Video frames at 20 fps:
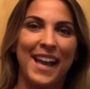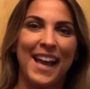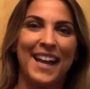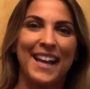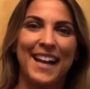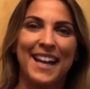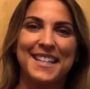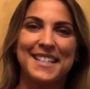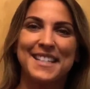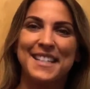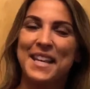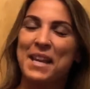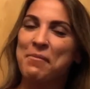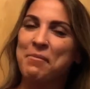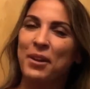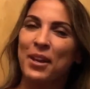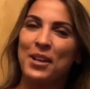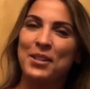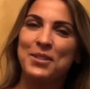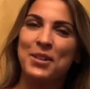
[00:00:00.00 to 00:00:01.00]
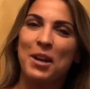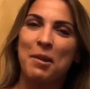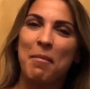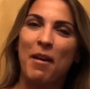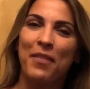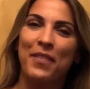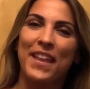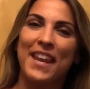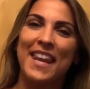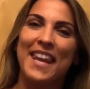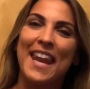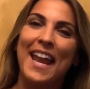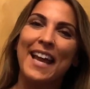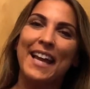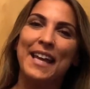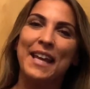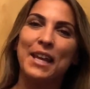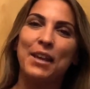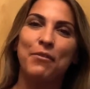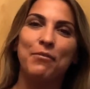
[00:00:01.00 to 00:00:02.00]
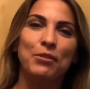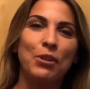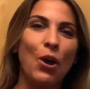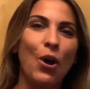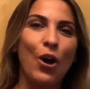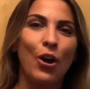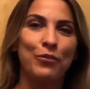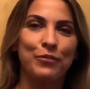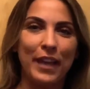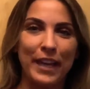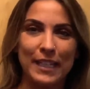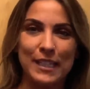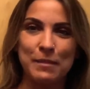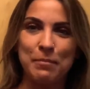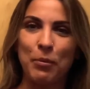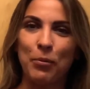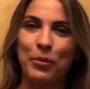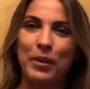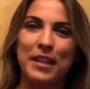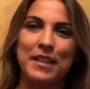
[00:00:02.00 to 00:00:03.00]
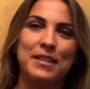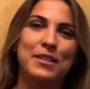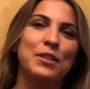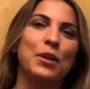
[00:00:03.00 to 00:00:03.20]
Hi guys, today we're gonna talk about the negative law of exponents.